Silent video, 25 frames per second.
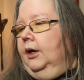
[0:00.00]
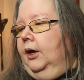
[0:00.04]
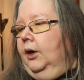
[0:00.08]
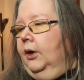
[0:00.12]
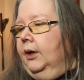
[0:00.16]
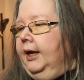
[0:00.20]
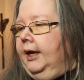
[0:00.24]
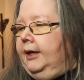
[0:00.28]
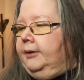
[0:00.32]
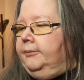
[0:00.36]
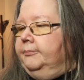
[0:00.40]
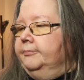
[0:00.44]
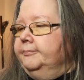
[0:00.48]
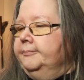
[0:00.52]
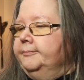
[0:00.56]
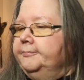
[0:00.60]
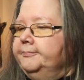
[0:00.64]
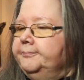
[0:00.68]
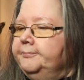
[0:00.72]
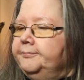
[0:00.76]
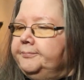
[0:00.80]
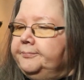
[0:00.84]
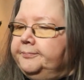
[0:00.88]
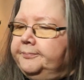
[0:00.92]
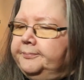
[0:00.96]
Okay.
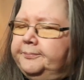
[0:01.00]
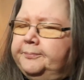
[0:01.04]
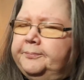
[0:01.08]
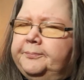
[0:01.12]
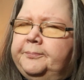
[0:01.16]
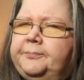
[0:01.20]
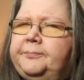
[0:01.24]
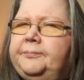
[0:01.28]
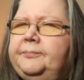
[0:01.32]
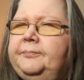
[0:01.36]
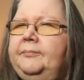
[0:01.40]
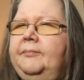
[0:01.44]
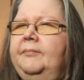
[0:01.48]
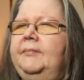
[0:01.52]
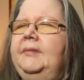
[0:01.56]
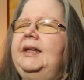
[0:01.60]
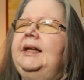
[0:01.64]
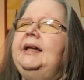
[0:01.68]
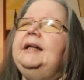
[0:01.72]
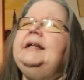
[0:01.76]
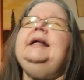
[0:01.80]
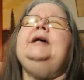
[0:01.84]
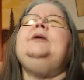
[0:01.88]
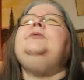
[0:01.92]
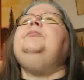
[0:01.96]

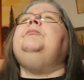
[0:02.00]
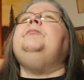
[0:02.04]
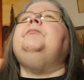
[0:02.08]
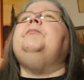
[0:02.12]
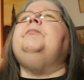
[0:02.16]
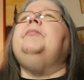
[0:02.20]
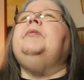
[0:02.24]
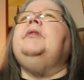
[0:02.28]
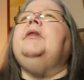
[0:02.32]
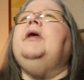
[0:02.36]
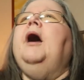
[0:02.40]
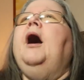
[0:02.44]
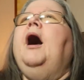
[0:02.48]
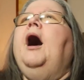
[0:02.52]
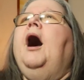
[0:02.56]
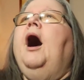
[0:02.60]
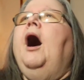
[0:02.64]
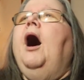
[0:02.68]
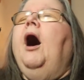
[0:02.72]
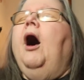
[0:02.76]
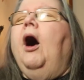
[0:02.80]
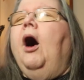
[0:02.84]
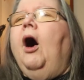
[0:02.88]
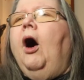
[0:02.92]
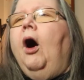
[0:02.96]
Now,
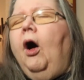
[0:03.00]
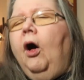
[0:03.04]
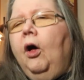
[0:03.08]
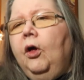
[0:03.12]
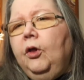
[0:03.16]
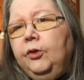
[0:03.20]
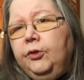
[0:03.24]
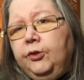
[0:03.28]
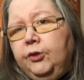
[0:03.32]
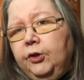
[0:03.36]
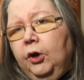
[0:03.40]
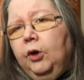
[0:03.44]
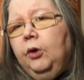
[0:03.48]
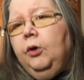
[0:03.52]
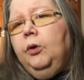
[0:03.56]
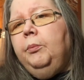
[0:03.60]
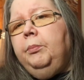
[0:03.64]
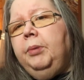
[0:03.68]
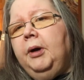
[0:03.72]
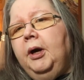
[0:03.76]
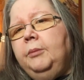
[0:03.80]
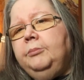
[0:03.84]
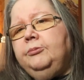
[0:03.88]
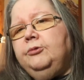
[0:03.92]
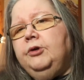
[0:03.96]
although
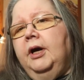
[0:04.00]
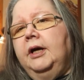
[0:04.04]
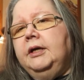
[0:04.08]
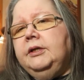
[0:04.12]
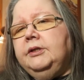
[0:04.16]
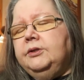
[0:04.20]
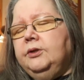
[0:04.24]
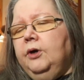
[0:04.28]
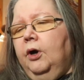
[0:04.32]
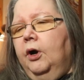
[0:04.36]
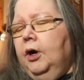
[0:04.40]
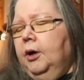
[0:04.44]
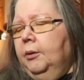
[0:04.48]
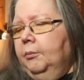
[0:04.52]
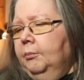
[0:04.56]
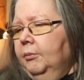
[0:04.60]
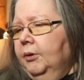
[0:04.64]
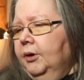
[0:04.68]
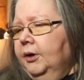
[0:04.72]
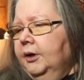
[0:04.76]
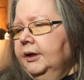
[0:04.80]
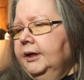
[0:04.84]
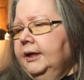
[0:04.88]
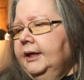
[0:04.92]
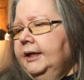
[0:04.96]
pump tracks are
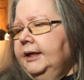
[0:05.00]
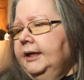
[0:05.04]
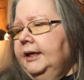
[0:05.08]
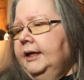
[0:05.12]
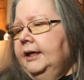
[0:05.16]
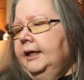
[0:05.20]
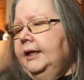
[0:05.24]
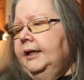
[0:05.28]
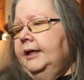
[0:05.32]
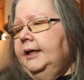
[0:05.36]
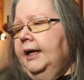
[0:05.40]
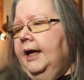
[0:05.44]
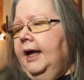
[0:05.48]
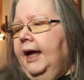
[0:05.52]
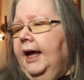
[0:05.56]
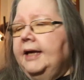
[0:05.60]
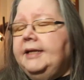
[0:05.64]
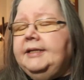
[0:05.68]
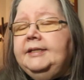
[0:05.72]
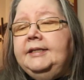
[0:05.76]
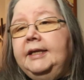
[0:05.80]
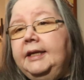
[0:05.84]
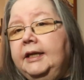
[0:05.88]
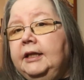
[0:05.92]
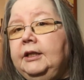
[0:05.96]
marketed
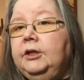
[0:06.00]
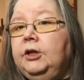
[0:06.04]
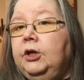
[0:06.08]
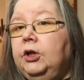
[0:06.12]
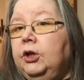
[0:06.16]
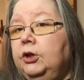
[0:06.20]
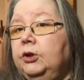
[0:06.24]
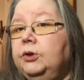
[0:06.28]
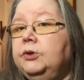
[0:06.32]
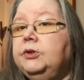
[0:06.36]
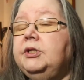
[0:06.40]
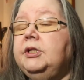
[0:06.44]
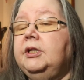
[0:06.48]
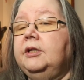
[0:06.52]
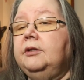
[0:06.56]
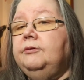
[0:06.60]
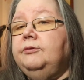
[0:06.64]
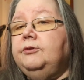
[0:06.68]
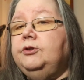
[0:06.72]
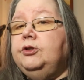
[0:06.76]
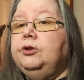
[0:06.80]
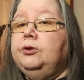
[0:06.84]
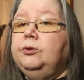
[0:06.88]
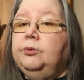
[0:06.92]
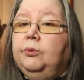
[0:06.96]
as
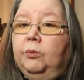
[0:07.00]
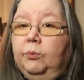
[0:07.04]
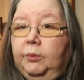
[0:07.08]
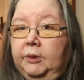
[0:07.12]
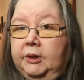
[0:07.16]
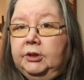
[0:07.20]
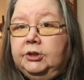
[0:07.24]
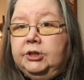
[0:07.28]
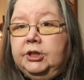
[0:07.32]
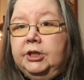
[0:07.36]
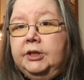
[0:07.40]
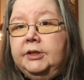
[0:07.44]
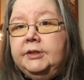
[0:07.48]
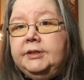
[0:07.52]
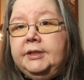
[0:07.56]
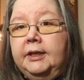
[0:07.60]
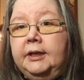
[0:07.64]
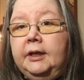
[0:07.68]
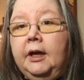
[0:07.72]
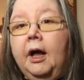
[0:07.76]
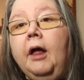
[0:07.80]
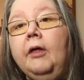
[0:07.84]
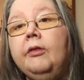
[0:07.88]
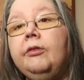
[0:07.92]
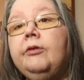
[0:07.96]
inclusive to wheelchairs
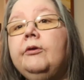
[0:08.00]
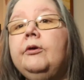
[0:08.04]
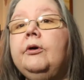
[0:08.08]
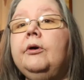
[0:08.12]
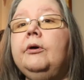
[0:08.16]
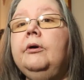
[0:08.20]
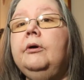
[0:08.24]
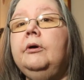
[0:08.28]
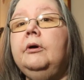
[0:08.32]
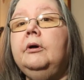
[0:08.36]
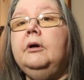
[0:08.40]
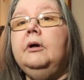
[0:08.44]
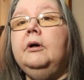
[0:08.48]
and other